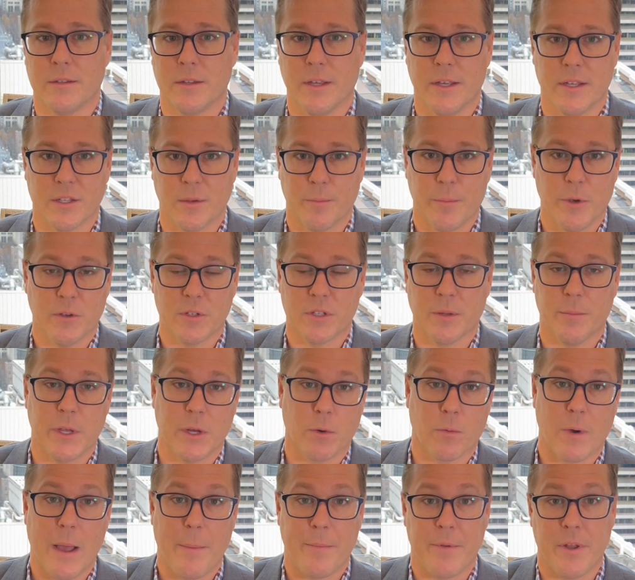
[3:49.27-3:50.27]
as opposed to being
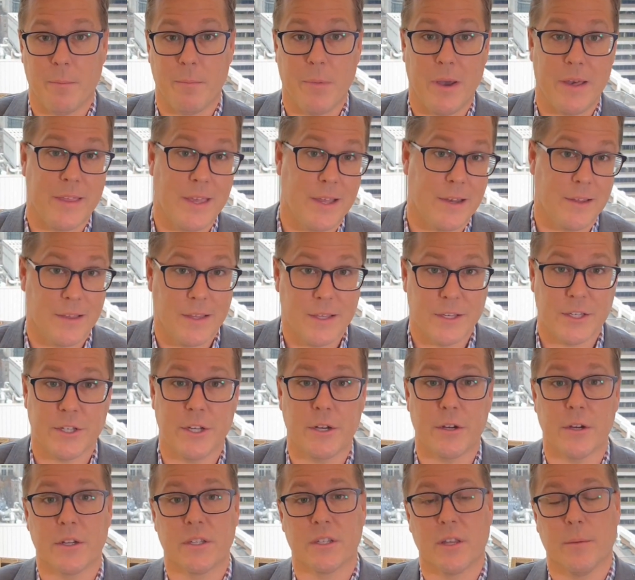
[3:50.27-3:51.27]
wrapped up by the end of this
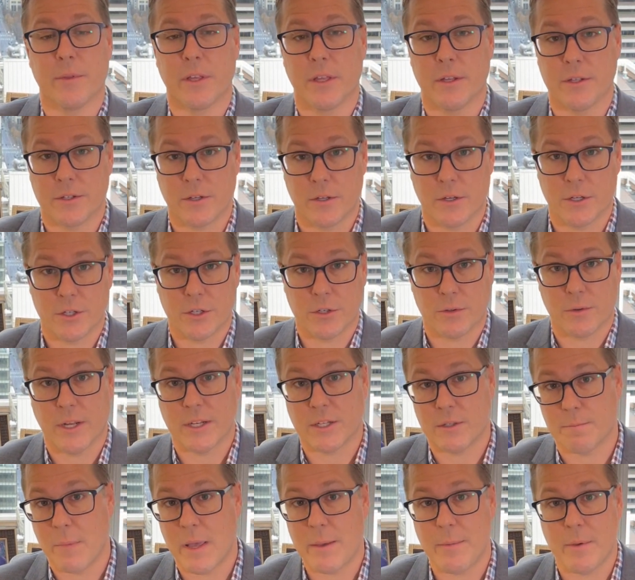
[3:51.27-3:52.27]
year, is something that's going to
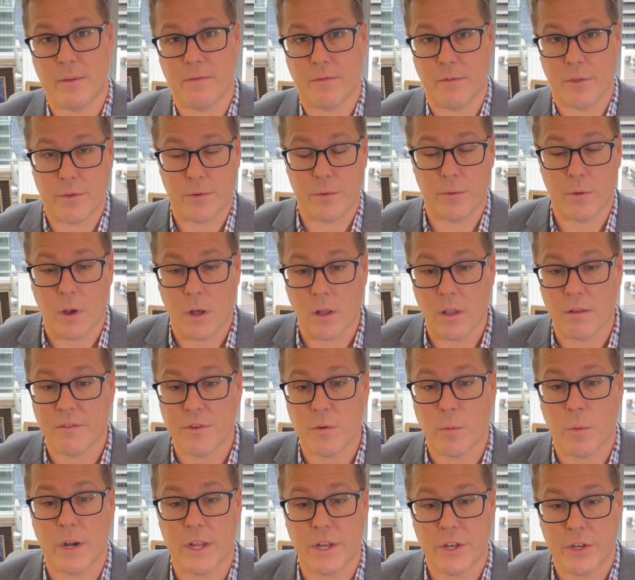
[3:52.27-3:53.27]
stretch maybe even through all of
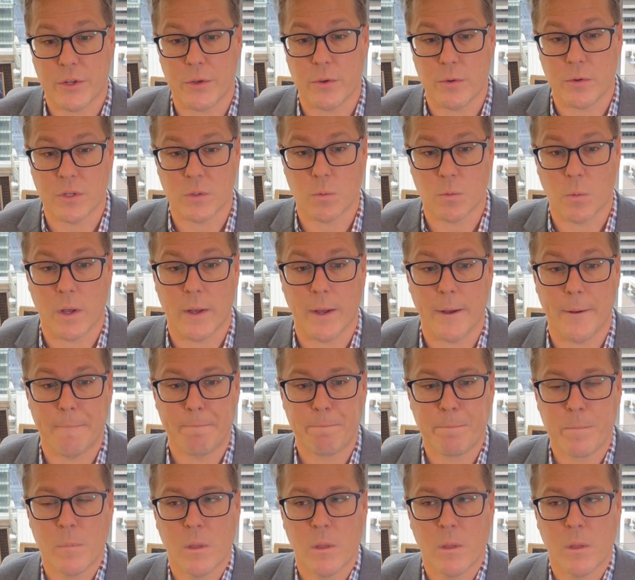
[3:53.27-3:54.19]
22 as well.